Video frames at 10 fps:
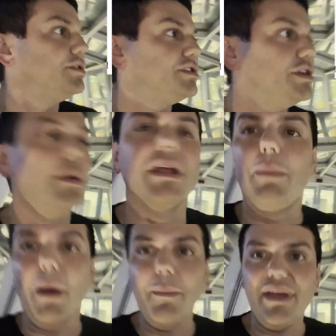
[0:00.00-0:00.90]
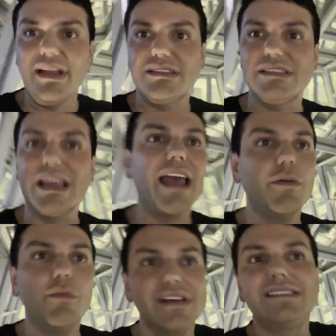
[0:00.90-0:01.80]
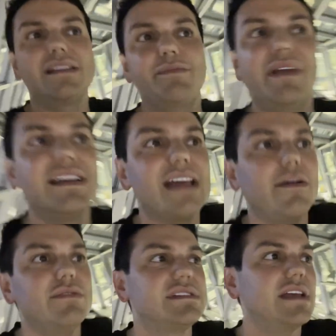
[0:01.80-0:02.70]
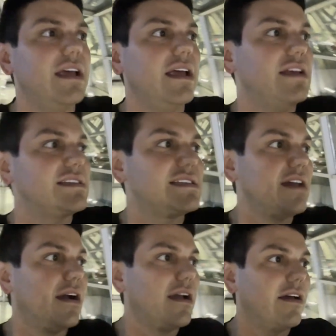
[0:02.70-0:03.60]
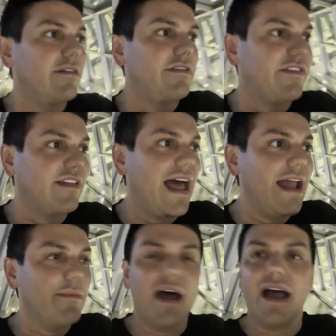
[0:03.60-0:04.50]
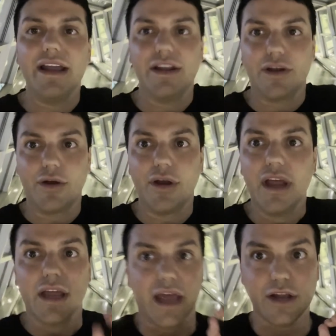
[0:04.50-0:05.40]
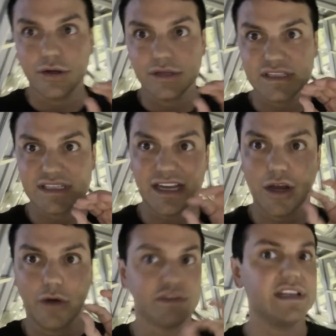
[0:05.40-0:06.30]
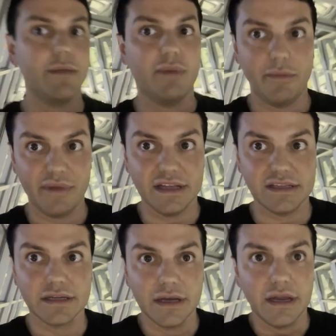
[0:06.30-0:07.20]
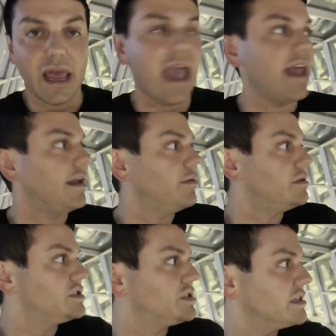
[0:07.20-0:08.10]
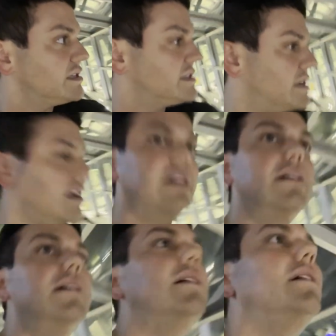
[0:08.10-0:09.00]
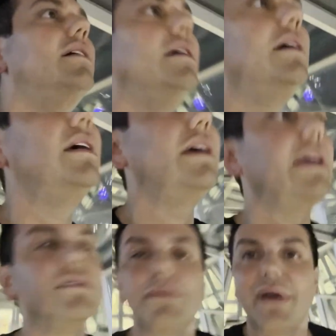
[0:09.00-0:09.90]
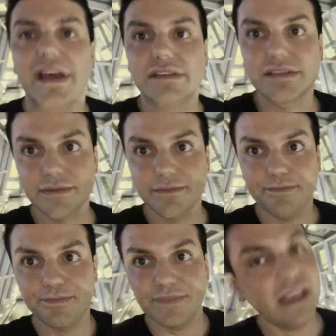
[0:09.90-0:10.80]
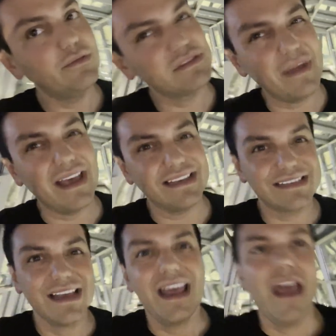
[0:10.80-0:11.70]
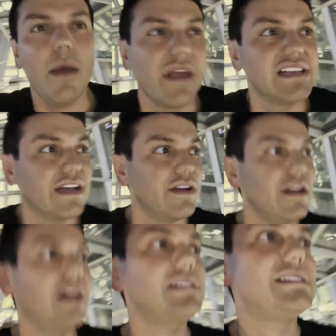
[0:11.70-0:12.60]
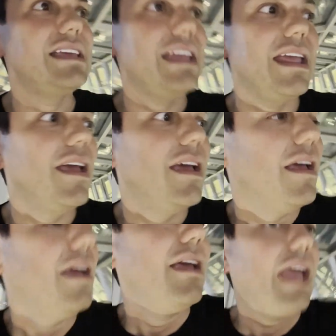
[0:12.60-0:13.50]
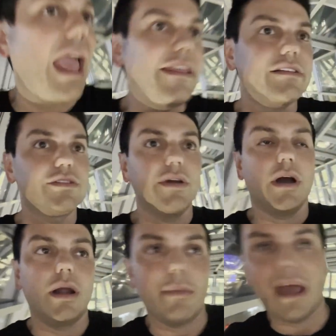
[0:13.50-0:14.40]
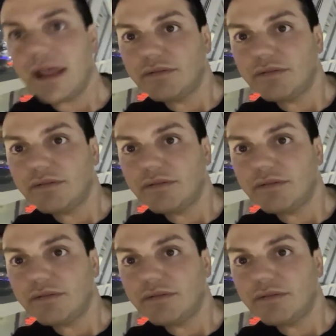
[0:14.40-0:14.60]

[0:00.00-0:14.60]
to where the bump hits, and it wasn't because I was stuck flat behind her and couldn't see over said bump it. And it was just, it was a mess. It was a mess because I could not see anything that was going on. My head